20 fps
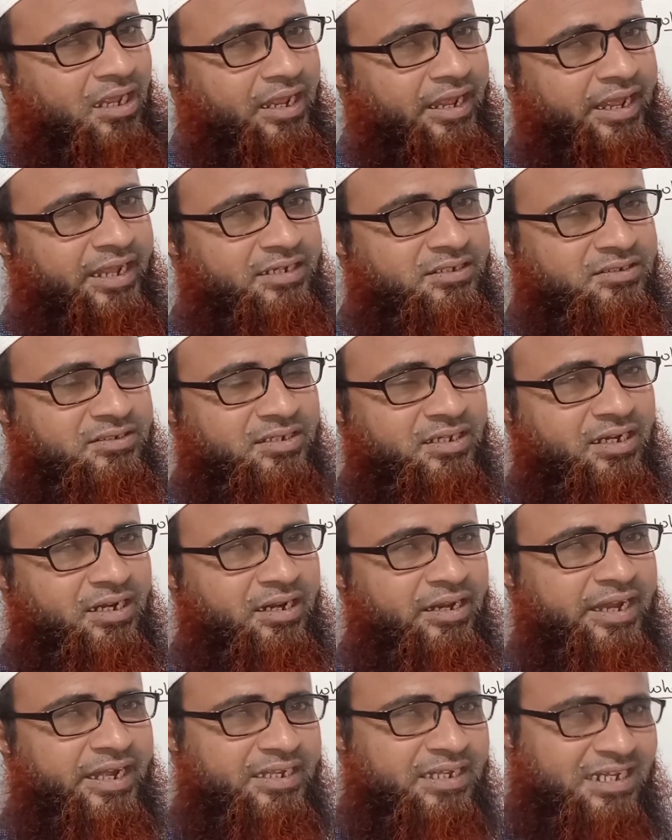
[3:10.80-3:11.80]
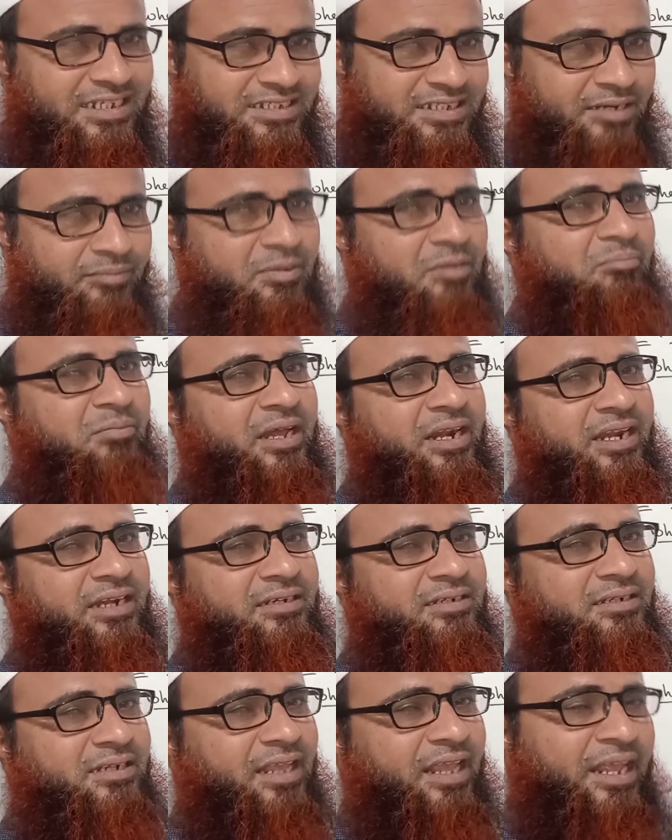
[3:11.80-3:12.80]
and let us remember
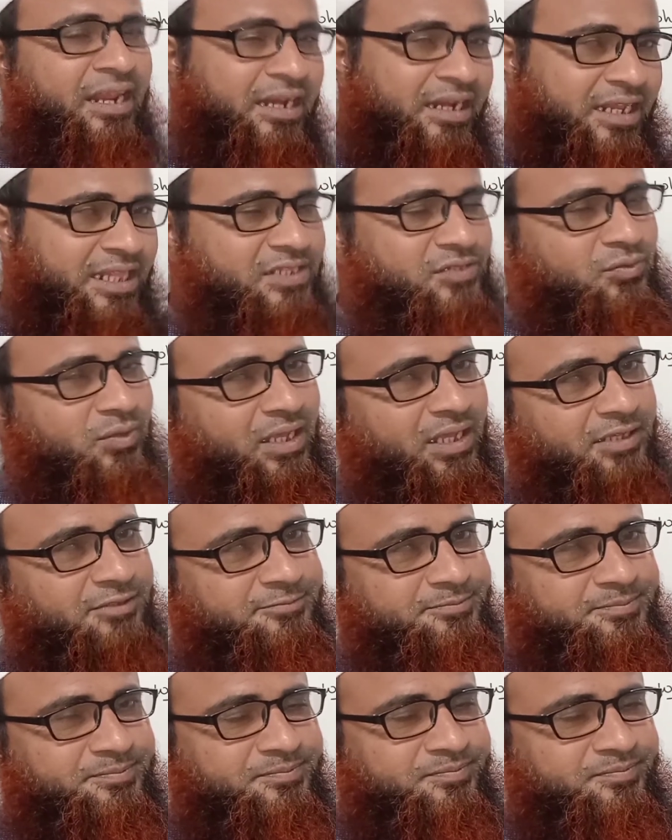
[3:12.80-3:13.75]
it in this way.